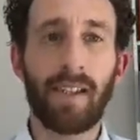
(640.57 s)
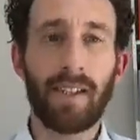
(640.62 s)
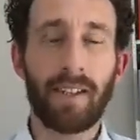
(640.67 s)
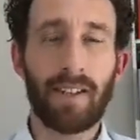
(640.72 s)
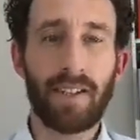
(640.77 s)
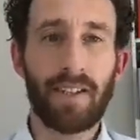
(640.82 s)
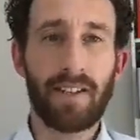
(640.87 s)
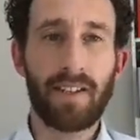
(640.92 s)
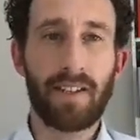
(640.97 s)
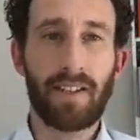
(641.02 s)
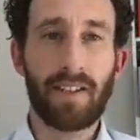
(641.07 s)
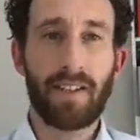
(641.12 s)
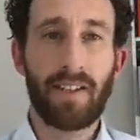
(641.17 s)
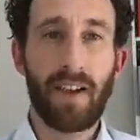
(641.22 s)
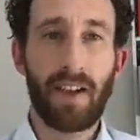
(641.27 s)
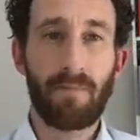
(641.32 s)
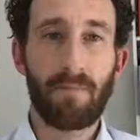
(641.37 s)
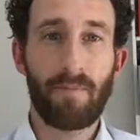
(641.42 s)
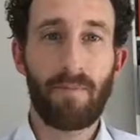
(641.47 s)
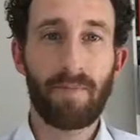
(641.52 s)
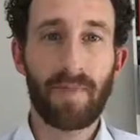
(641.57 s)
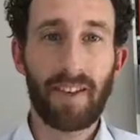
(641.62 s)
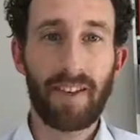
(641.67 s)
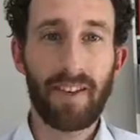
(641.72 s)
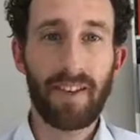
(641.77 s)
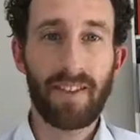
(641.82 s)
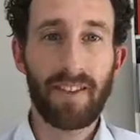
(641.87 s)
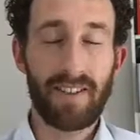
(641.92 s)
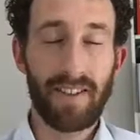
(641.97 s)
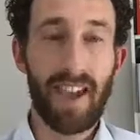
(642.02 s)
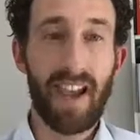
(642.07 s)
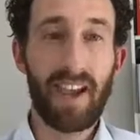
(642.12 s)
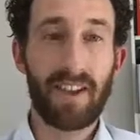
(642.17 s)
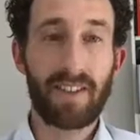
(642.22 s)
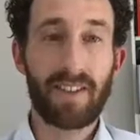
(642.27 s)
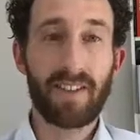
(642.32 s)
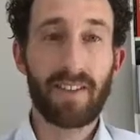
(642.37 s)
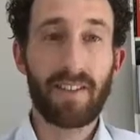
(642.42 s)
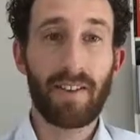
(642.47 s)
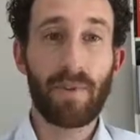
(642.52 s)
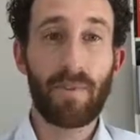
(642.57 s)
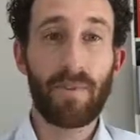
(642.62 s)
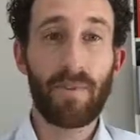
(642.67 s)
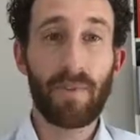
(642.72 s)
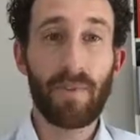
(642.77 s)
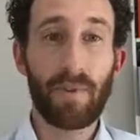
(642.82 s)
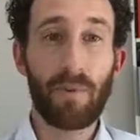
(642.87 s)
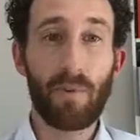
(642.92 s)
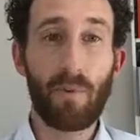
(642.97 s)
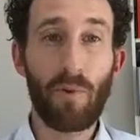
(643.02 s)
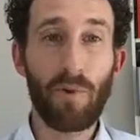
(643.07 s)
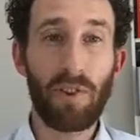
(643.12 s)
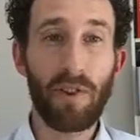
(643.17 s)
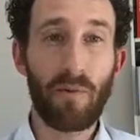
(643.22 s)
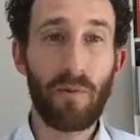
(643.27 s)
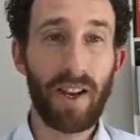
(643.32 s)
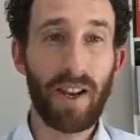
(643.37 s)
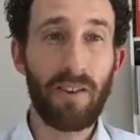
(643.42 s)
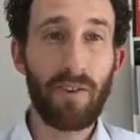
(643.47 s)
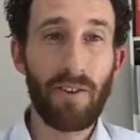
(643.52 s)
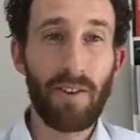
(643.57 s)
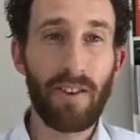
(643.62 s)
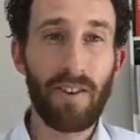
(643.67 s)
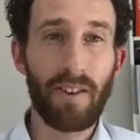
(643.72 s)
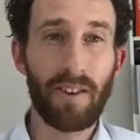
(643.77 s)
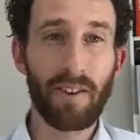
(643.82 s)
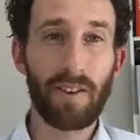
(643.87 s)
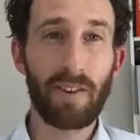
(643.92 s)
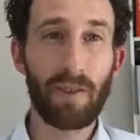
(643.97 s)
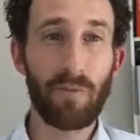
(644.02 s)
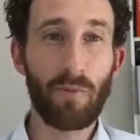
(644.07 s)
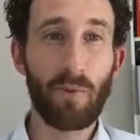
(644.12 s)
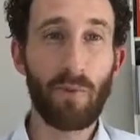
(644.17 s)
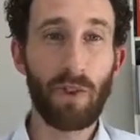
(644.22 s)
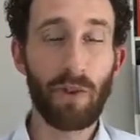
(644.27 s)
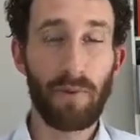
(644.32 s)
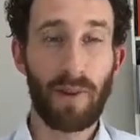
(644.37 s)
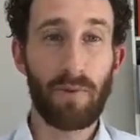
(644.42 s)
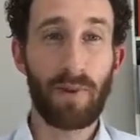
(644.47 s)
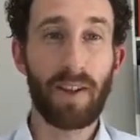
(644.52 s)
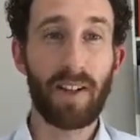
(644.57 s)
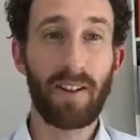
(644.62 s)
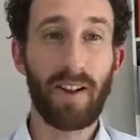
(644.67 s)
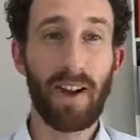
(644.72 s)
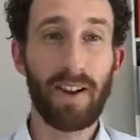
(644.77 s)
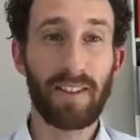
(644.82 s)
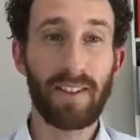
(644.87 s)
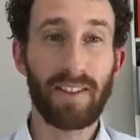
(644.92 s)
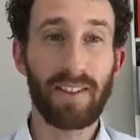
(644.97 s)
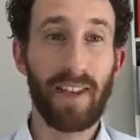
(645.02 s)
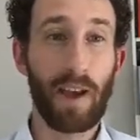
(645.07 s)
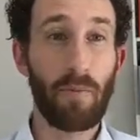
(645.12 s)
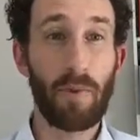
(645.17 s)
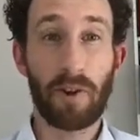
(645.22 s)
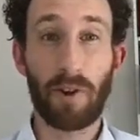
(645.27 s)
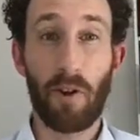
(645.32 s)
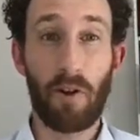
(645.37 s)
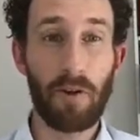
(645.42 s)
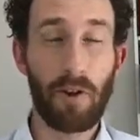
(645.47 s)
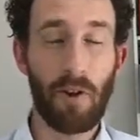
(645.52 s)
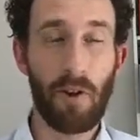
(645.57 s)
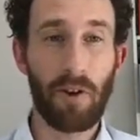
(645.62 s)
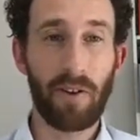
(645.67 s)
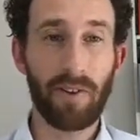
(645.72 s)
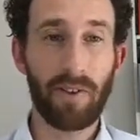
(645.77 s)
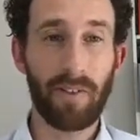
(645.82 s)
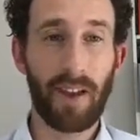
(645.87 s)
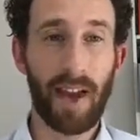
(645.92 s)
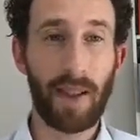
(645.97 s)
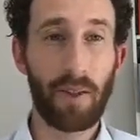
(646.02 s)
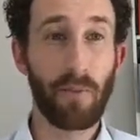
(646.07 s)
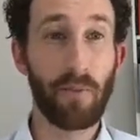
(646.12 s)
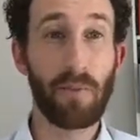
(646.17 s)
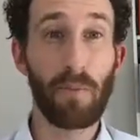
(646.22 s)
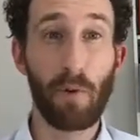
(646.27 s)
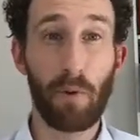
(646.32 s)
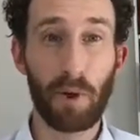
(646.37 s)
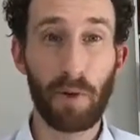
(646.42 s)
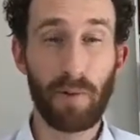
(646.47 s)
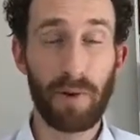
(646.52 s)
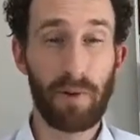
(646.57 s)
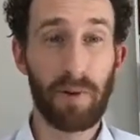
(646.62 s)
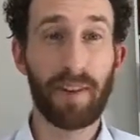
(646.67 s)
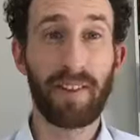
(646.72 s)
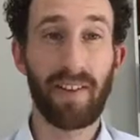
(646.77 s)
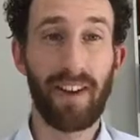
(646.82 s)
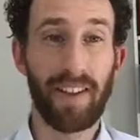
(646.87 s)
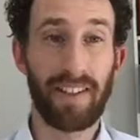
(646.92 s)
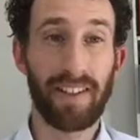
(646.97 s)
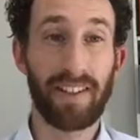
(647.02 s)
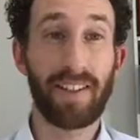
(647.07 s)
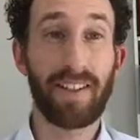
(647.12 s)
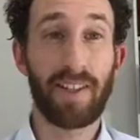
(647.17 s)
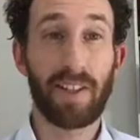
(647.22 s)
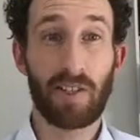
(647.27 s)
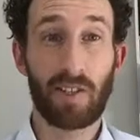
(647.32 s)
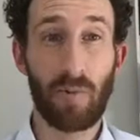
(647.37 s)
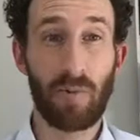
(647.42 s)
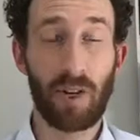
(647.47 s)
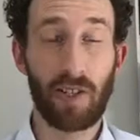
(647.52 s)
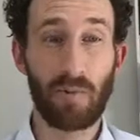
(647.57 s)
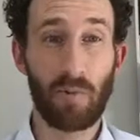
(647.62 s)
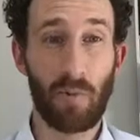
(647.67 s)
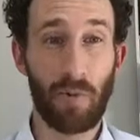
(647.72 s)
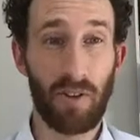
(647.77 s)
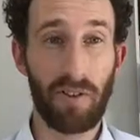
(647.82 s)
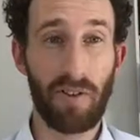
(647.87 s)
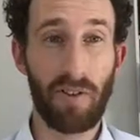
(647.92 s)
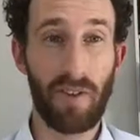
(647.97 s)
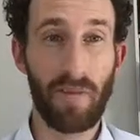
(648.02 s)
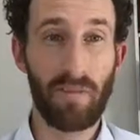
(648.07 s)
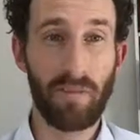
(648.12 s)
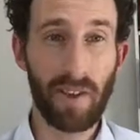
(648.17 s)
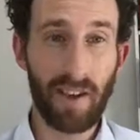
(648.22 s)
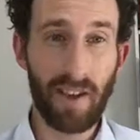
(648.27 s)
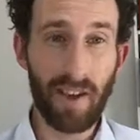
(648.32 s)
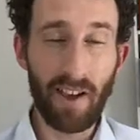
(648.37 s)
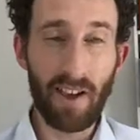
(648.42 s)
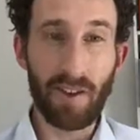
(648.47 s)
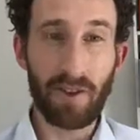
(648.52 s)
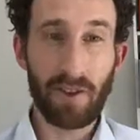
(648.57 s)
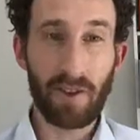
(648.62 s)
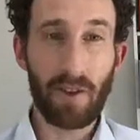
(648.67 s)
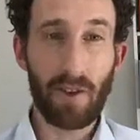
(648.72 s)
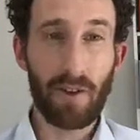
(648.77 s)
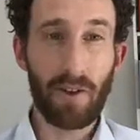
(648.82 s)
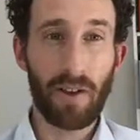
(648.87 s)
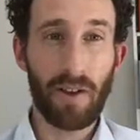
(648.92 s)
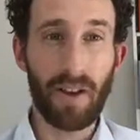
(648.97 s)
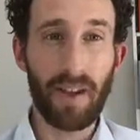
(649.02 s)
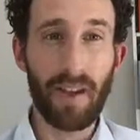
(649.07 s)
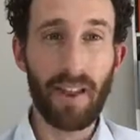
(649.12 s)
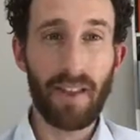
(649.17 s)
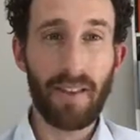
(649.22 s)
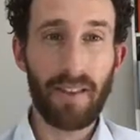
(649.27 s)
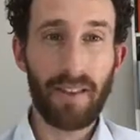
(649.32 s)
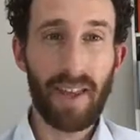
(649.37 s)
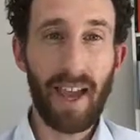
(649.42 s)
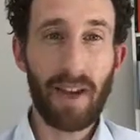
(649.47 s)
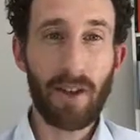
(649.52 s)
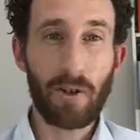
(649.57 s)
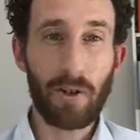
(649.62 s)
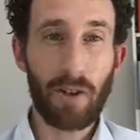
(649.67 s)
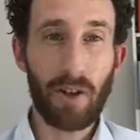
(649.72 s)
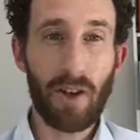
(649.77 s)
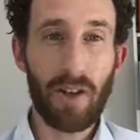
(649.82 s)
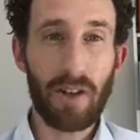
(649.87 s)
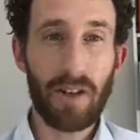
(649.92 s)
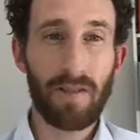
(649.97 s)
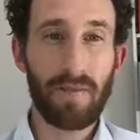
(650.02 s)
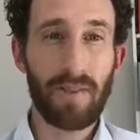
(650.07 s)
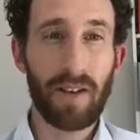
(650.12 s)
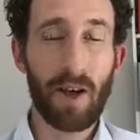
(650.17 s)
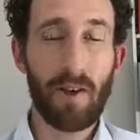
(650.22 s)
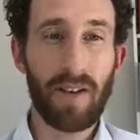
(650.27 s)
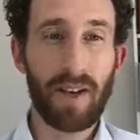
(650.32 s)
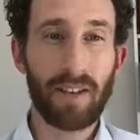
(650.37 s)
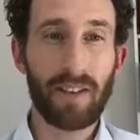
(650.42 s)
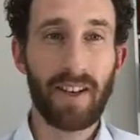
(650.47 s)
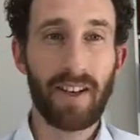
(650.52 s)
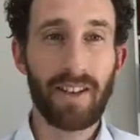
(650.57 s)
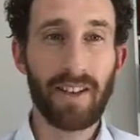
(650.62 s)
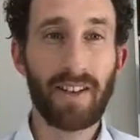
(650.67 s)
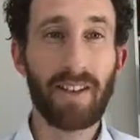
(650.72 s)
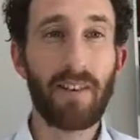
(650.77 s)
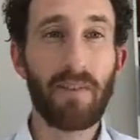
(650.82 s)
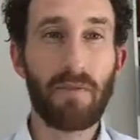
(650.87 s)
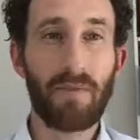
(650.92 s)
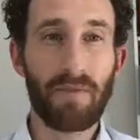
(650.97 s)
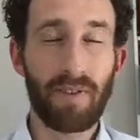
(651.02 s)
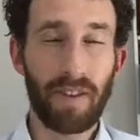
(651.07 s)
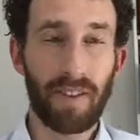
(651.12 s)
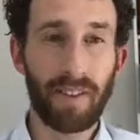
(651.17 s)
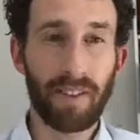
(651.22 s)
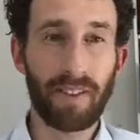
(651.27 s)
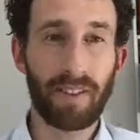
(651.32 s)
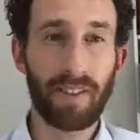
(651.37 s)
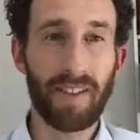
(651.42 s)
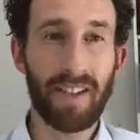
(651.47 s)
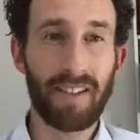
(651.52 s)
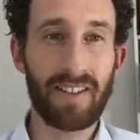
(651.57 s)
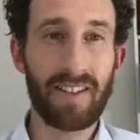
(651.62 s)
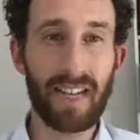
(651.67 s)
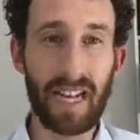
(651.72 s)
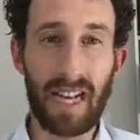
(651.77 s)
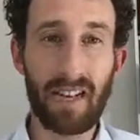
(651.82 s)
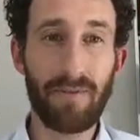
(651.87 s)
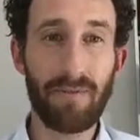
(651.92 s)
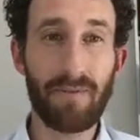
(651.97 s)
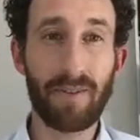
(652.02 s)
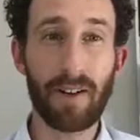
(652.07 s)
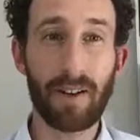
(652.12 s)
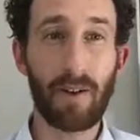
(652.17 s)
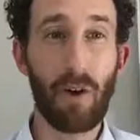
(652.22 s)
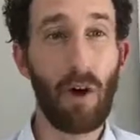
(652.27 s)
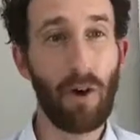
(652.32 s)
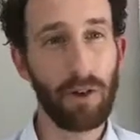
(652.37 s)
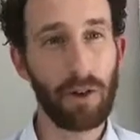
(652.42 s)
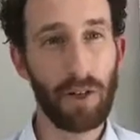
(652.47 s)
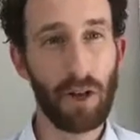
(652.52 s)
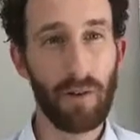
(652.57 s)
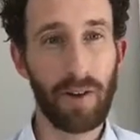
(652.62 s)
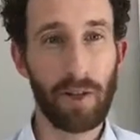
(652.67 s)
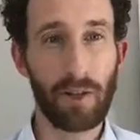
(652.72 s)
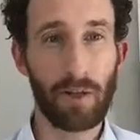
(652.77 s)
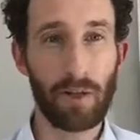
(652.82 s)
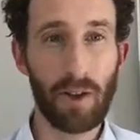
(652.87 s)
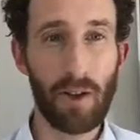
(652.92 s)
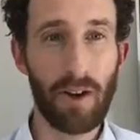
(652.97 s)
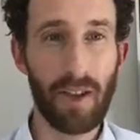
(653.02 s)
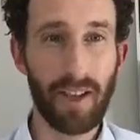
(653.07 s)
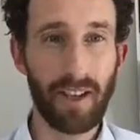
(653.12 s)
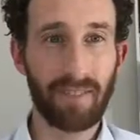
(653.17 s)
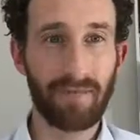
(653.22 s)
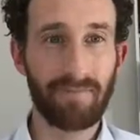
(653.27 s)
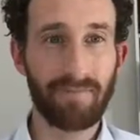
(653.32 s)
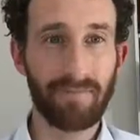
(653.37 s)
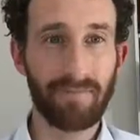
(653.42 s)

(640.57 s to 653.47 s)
This is the thing, is yes, the more that we learn, the more that we realize that we don't know. And the more that we realize that there's so much more to learn. So that journey of knowing thyself, it's an infinite ongoing journey.